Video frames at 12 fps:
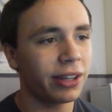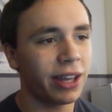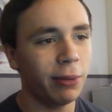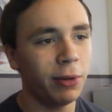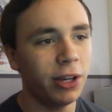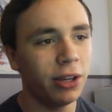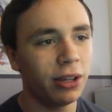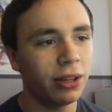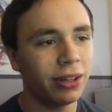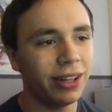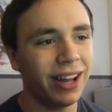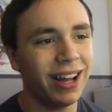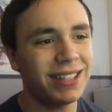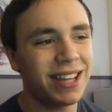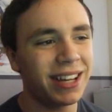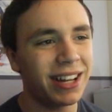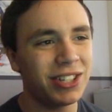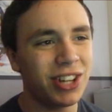Can we? Ah,
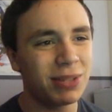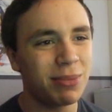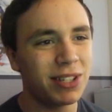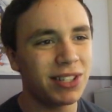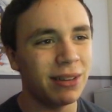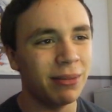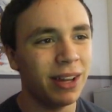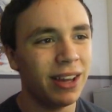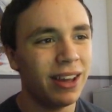dang it, I just missed him.